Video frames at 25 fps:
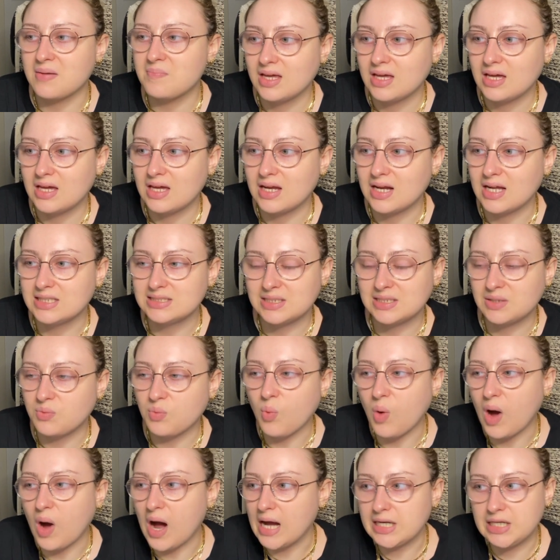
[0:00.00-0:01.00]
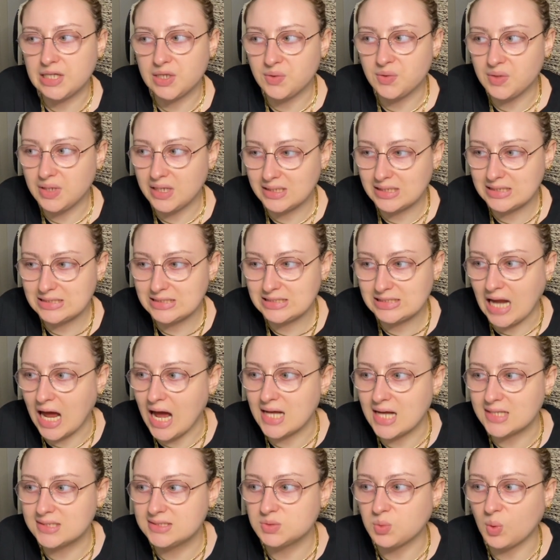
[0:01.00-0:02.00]
And I said, why do you need the
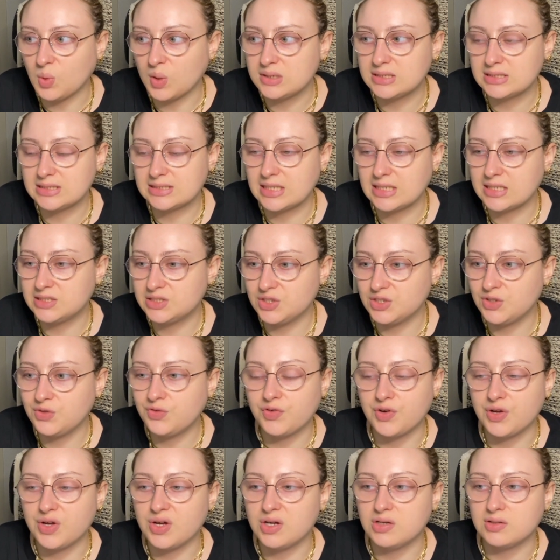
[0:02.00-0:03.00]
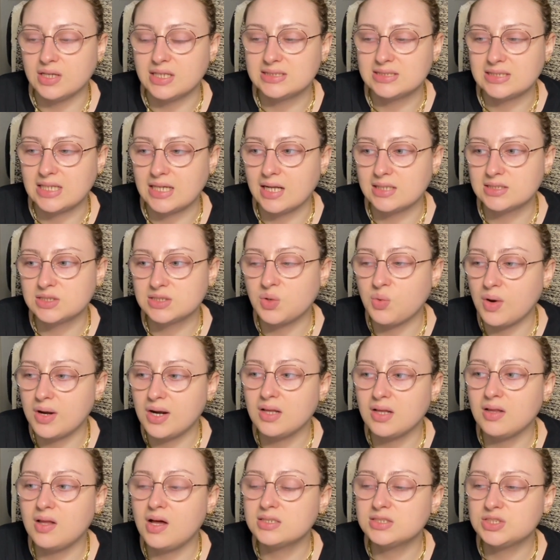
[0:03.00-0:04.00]
stats? What does that do for you? They said, it's quite
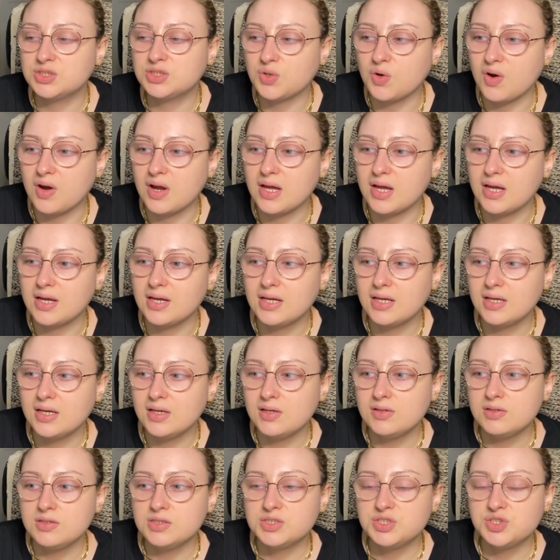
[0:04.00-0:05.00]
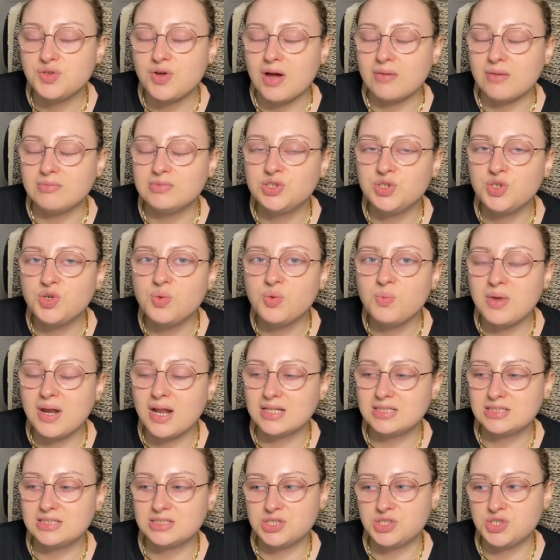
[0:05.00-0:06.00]
a long story, so you have 2
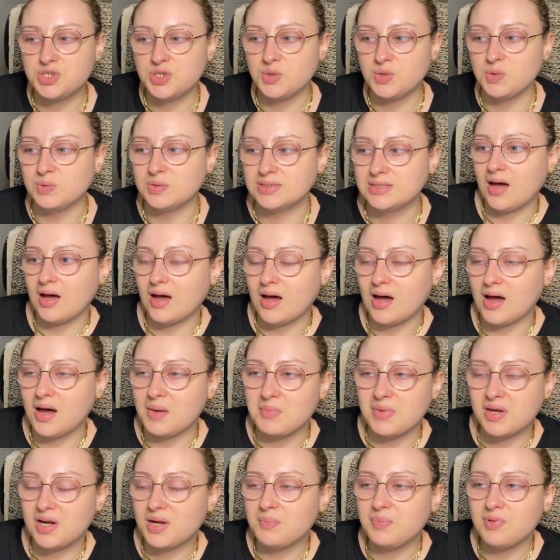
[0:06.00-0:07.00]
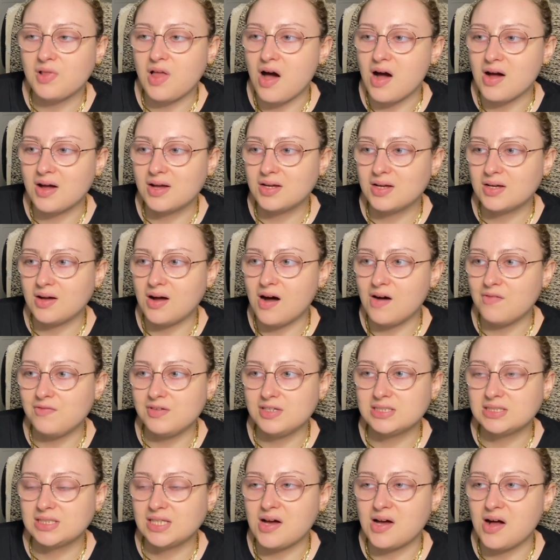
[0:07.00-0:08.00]
minutes to choose. I'm gonna block,
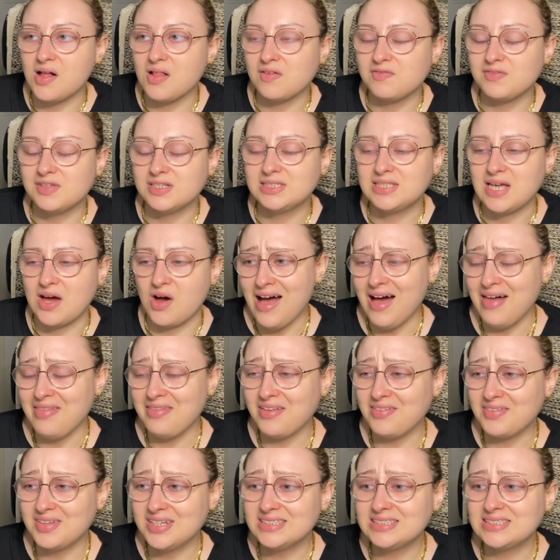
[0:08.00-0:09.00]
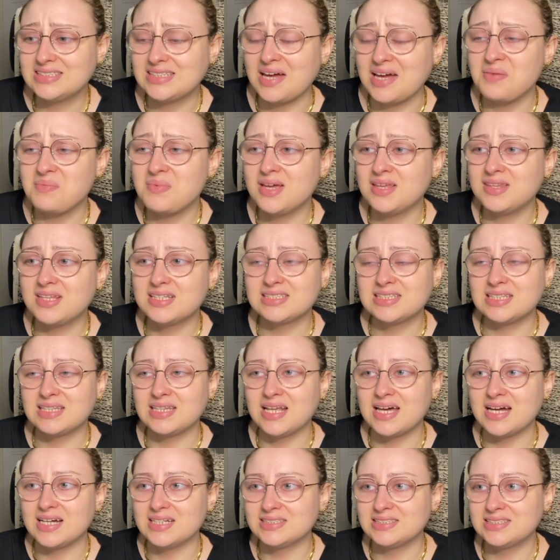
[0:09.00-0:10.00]
obviously, all of this out. And they sent me this
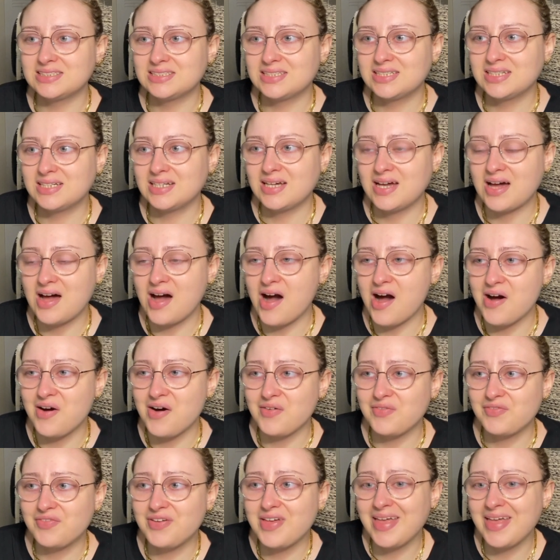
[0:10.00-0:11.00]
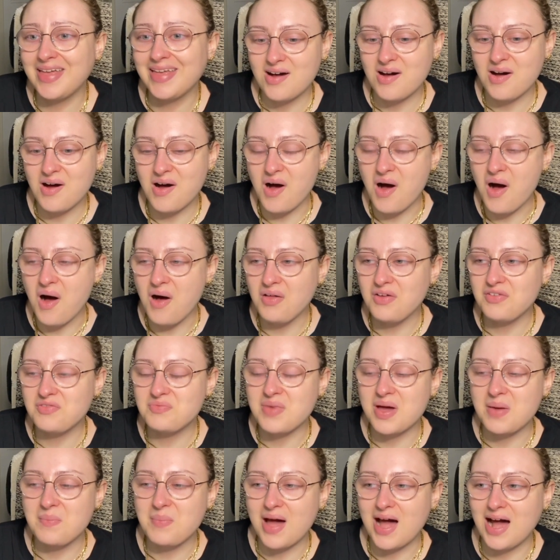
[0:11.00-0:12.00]
list of all of
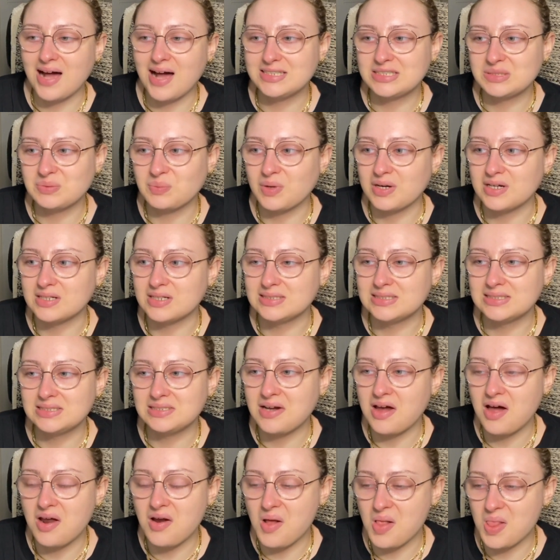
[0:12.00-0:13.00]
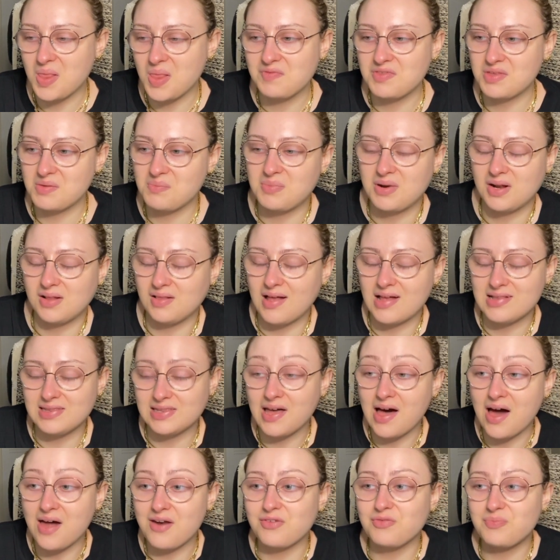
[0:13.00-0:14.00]
my passwords. Not all of them, but a
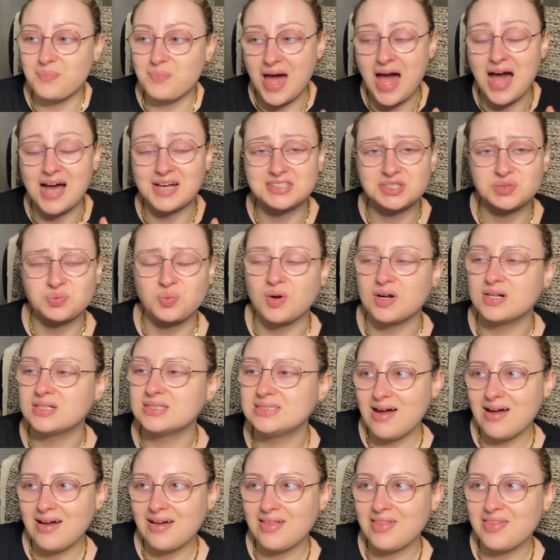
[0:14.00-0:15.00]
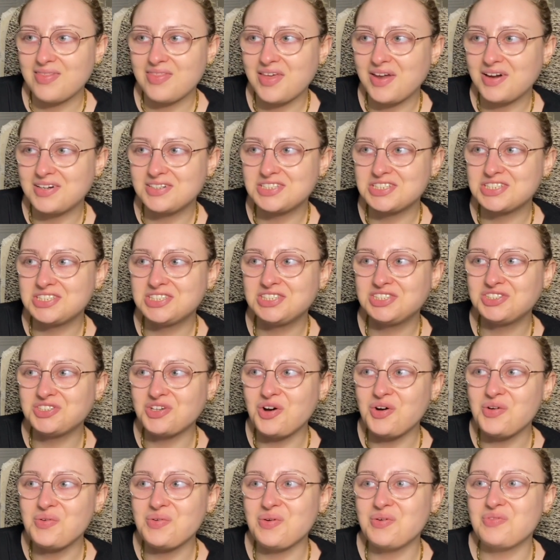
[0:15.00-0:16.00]
lot of passwords that are just
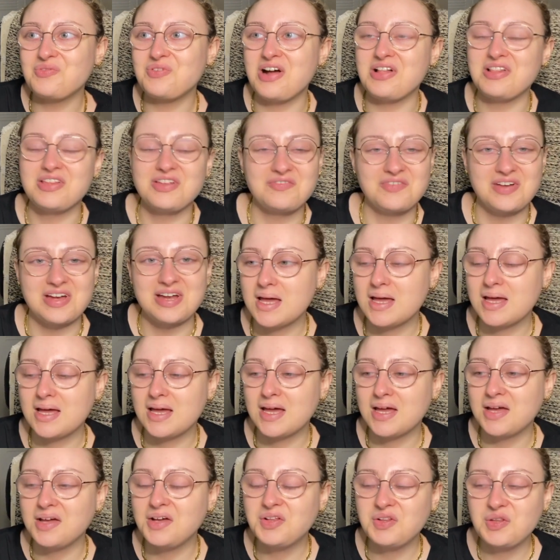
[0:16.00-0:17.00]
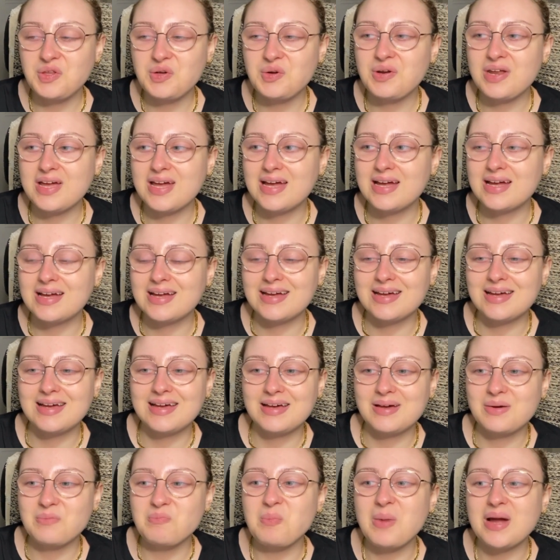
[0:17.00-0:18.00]
so irrelevant, including
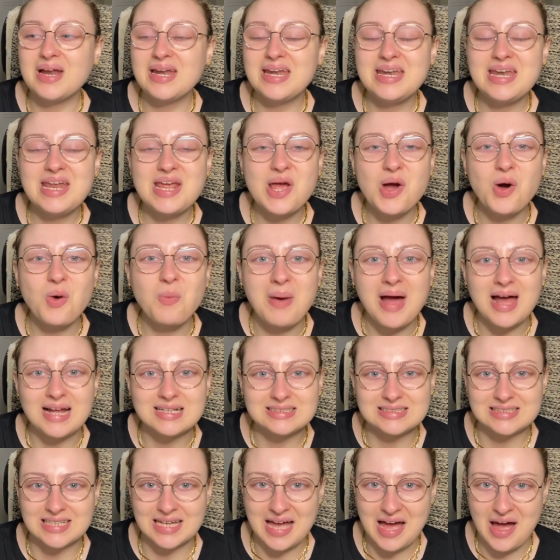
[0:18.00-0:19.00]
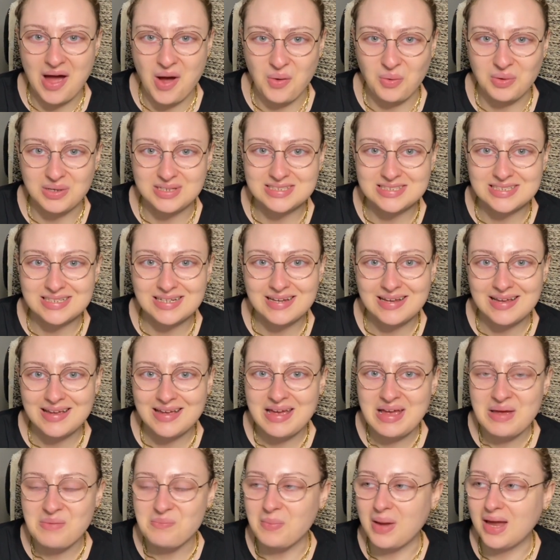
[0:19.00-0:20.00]
my Neopets account,
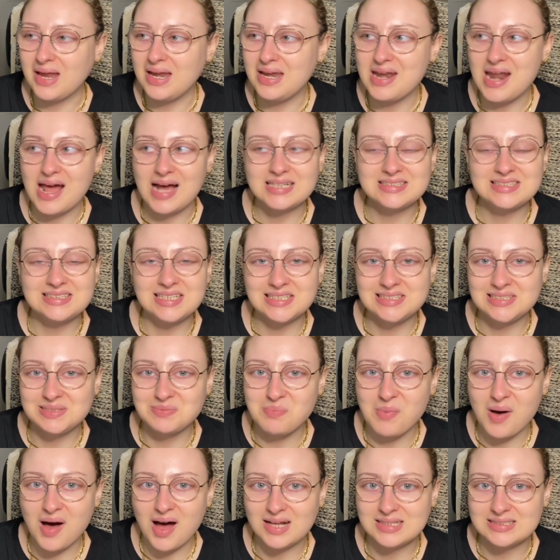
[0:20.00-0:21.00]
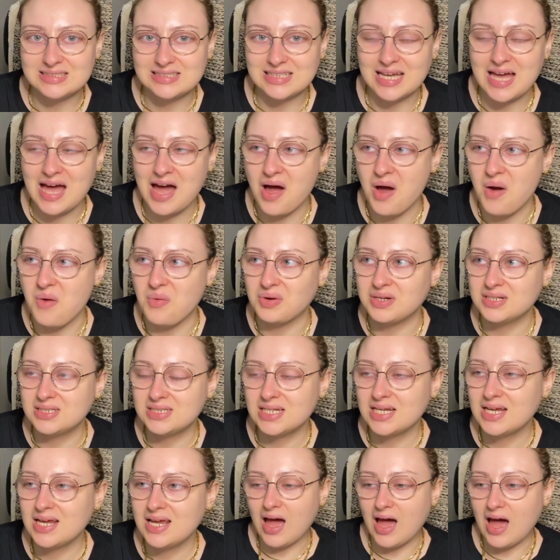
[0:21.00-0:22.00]
my Nexus Mods account.
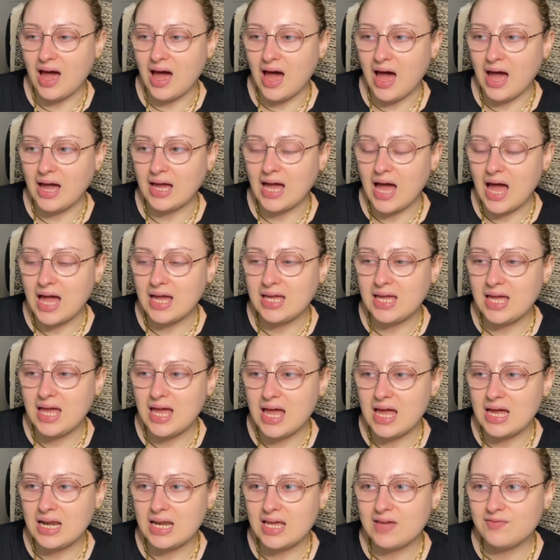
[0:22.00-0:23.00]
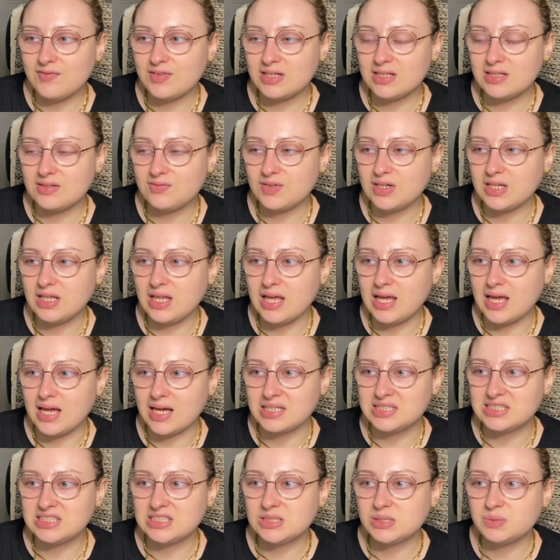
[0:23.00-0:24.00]
I can't even really
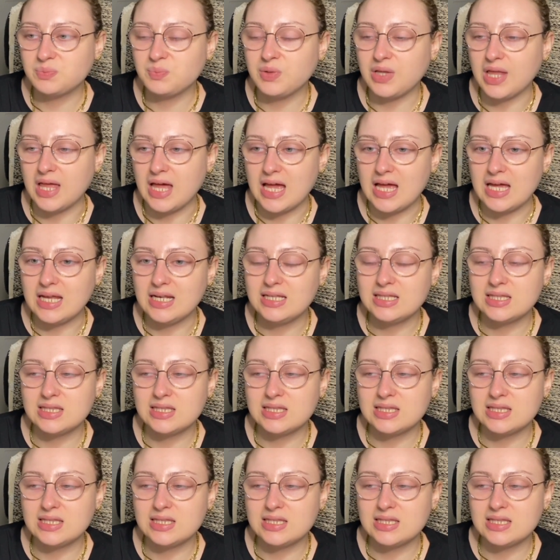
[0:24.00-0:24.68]
explain